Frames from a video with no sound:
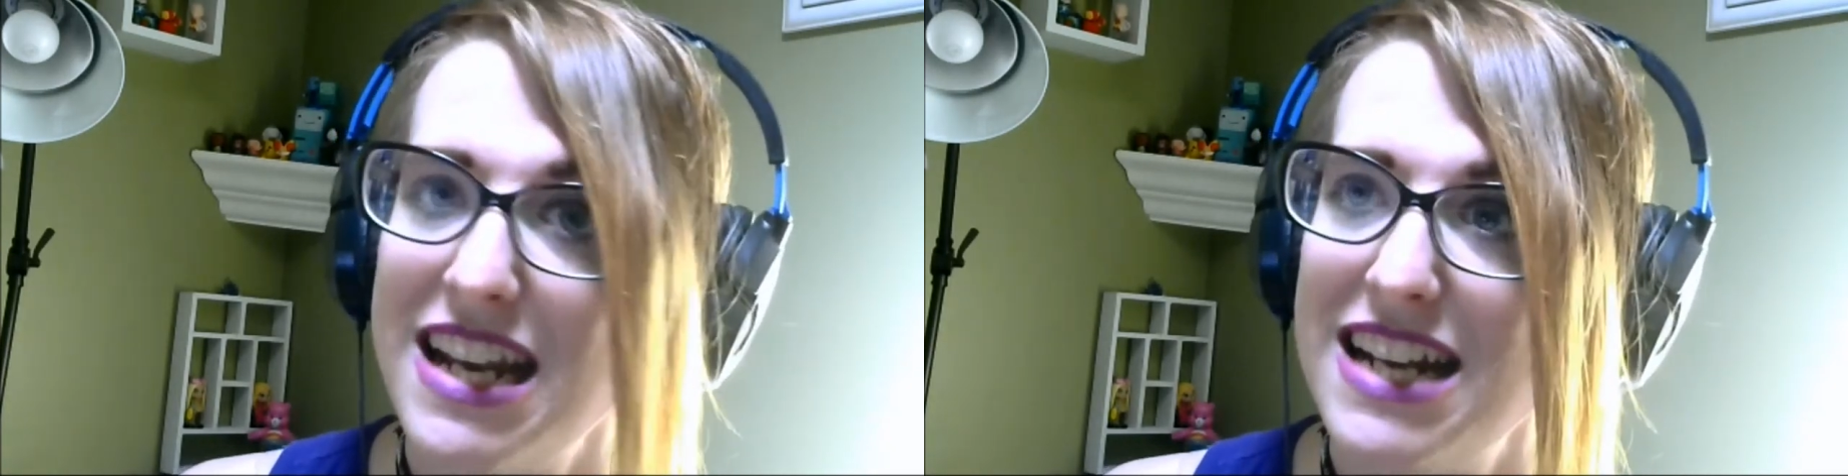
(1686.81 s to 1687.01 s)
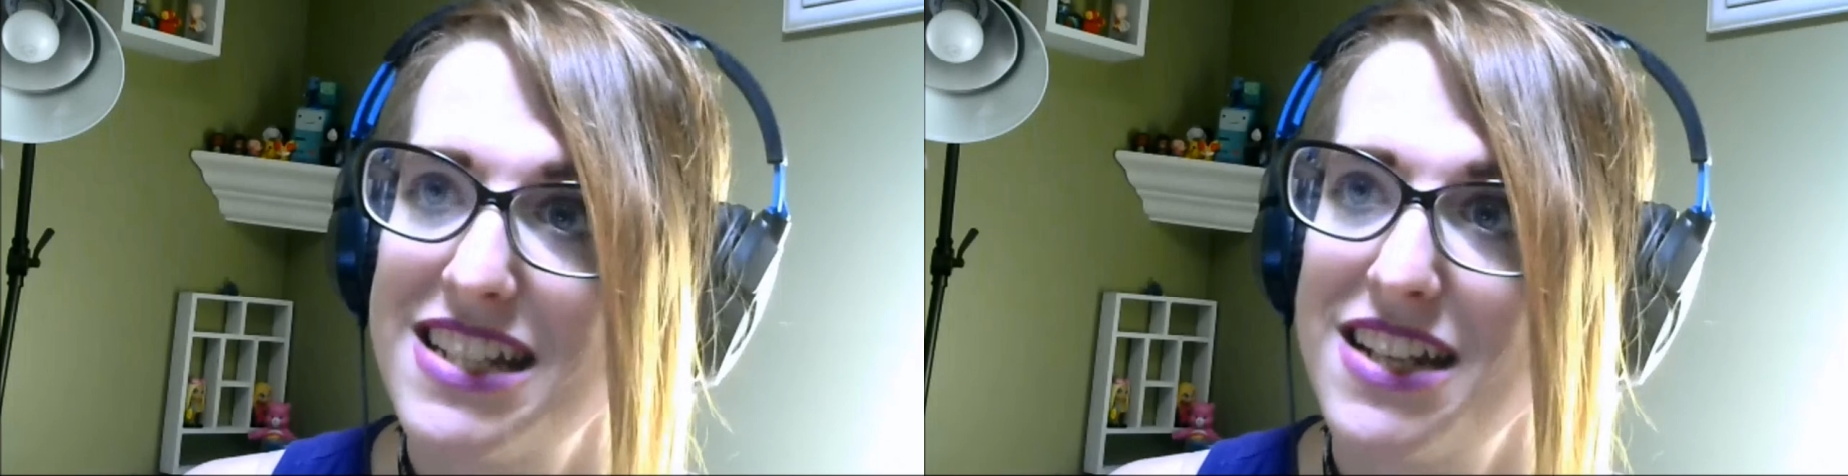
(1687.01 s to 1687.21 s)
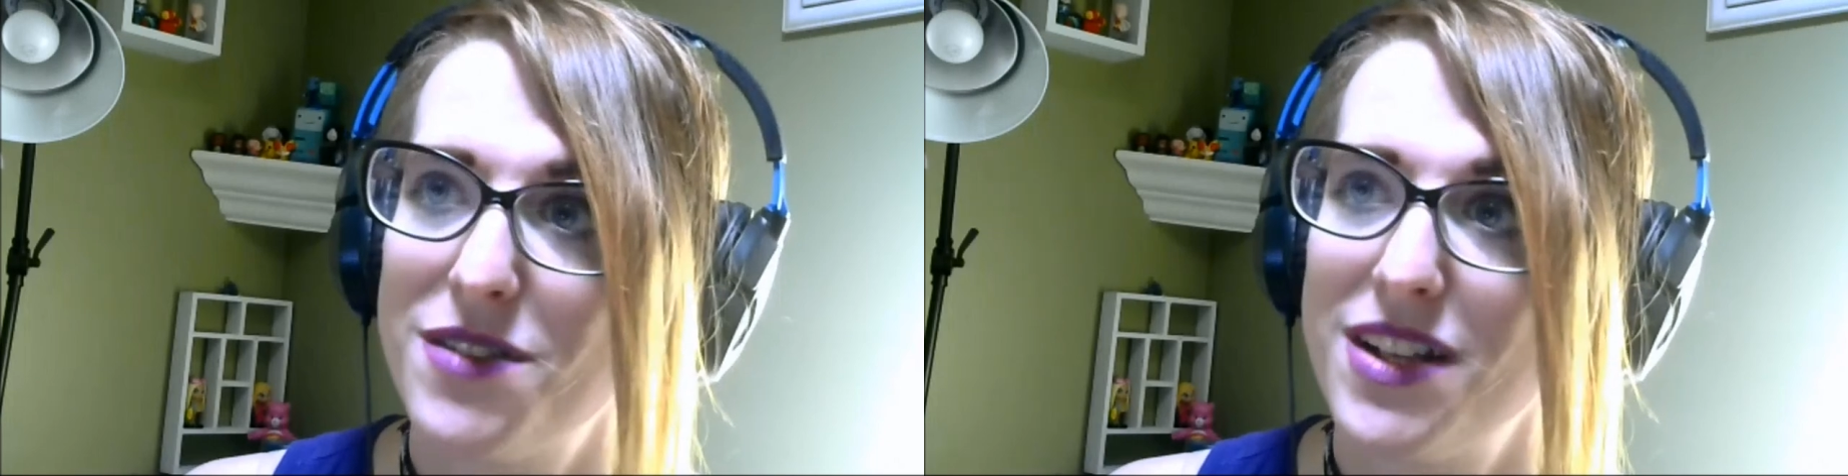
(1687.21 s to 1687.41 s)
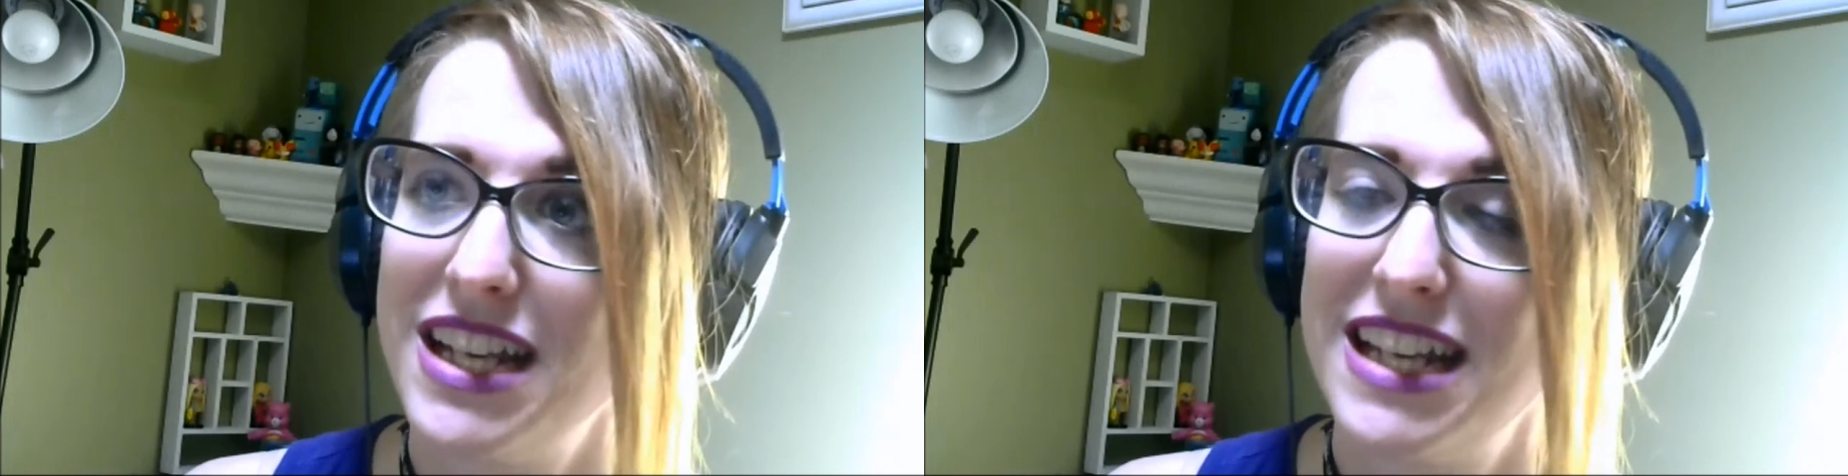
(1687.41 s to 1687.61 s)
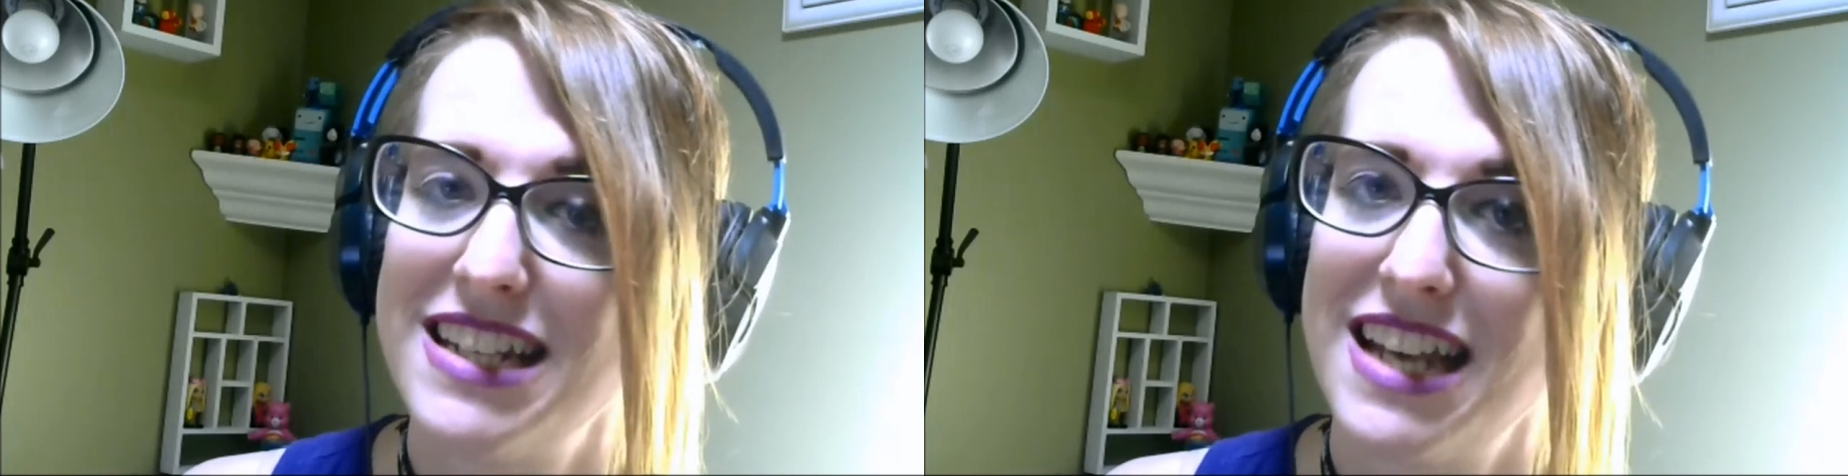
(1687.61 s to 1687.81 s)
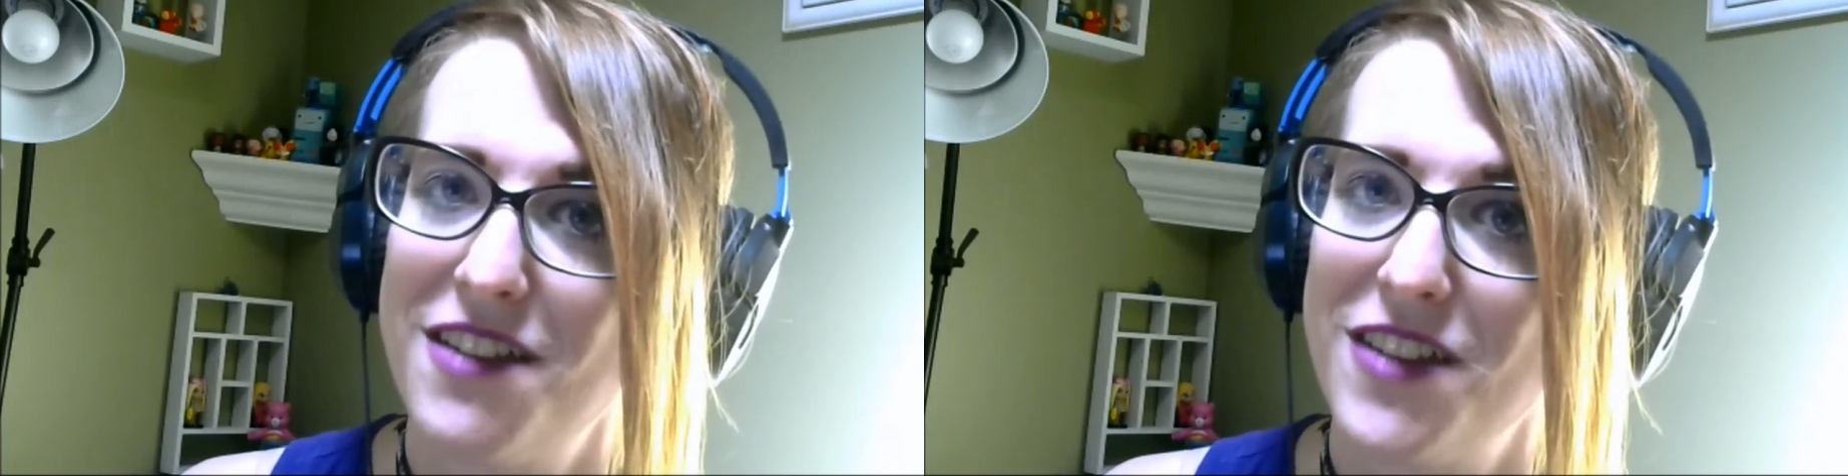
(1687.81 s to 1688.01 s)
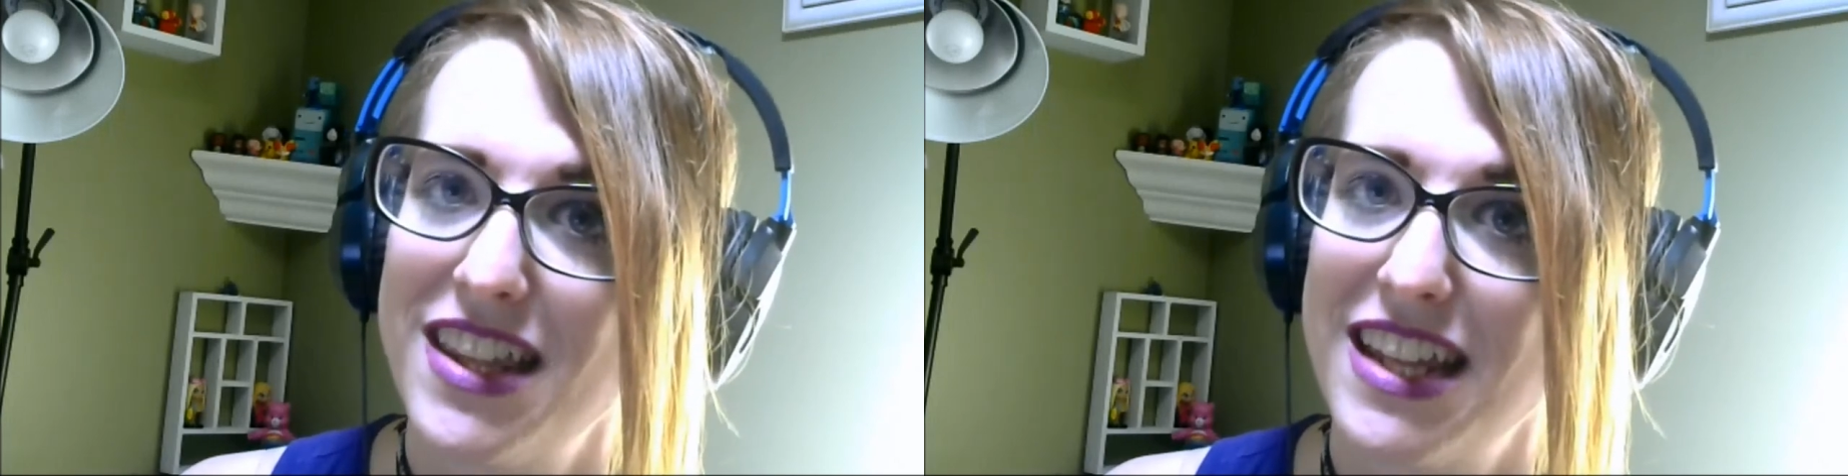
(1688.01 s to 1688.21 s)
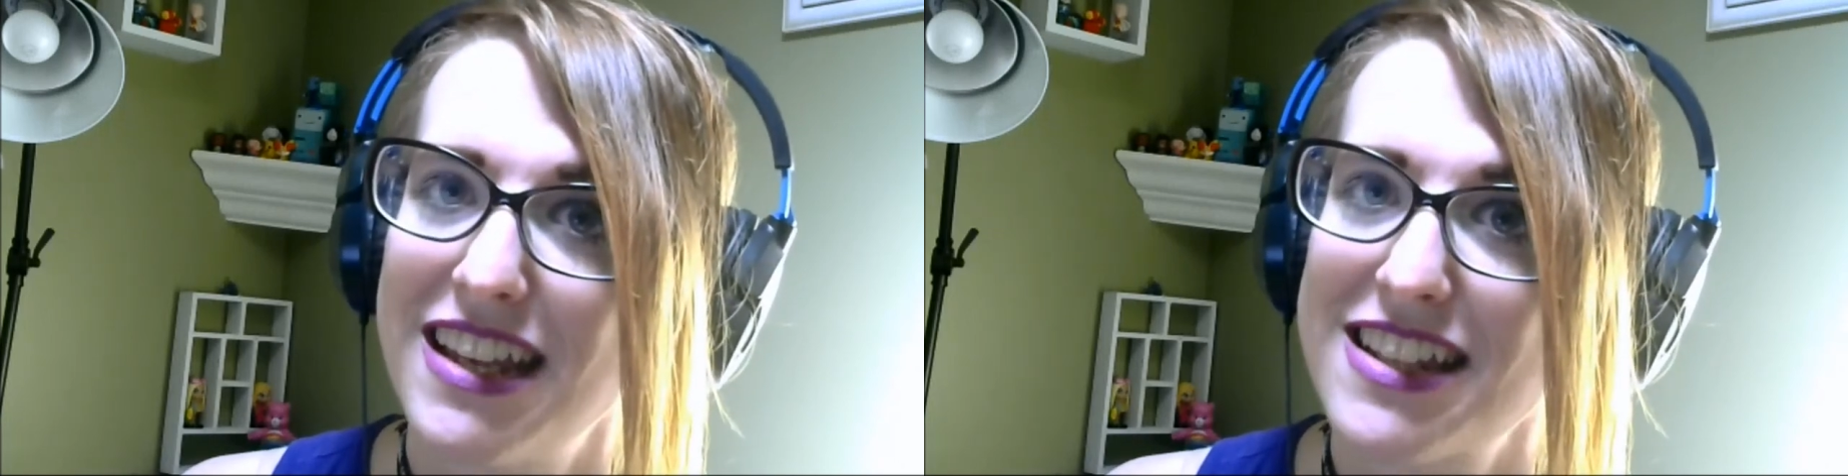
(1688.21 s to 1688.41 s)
I just get really into everything.